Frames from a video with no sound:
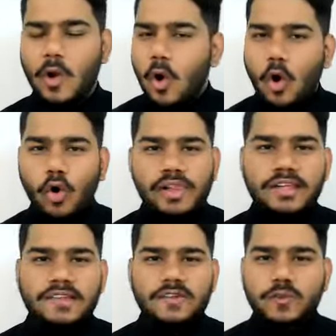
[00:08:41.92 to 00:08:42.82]
All
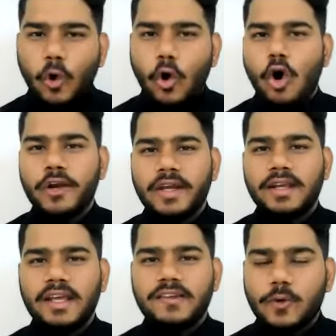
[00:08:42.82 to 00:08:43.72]
this so
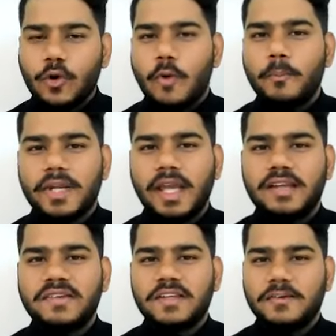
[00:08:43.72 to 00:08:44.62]
organized, so
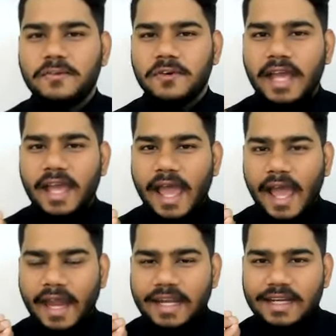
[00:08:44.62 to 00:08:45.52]
comprehensive,
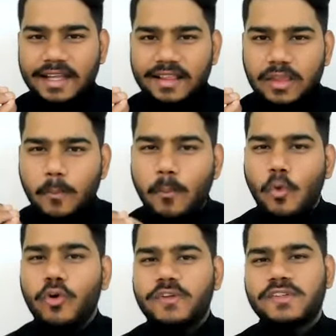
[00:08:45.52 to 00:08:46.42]
and the
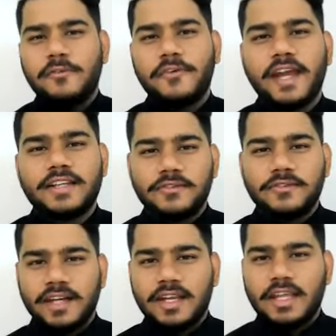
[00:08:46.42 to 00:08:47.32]
most effective
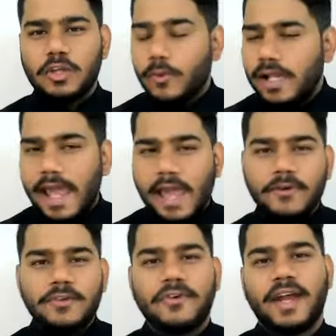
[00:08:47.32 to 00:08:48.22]
training you will
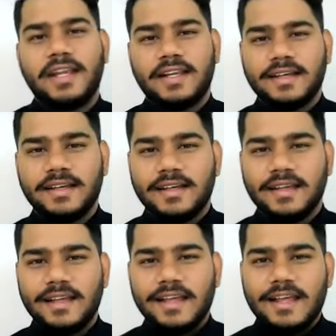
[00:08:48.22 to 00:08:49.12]
ever find.
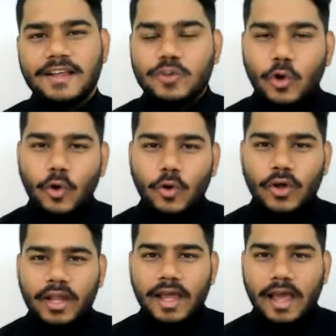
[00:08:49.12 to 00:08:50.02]
So
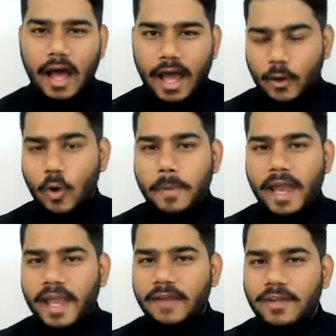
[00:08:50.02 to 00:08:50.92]
I hope
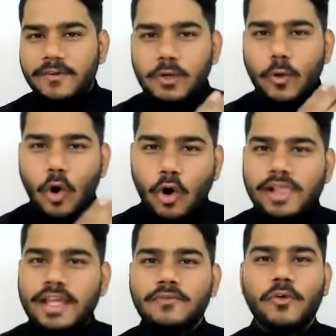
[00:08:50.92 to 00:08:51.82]
I have given you all
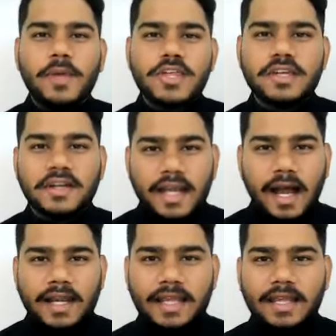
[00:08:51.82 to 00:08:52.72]
the information
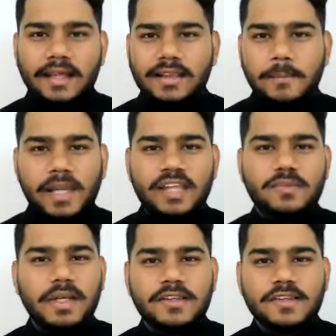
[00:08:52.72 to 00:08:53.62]
regarding the
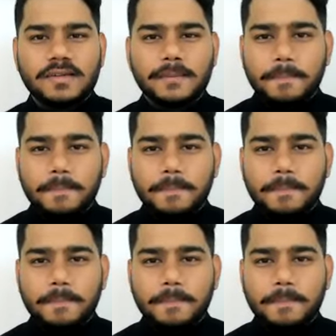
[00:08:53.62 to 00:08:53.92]
placements,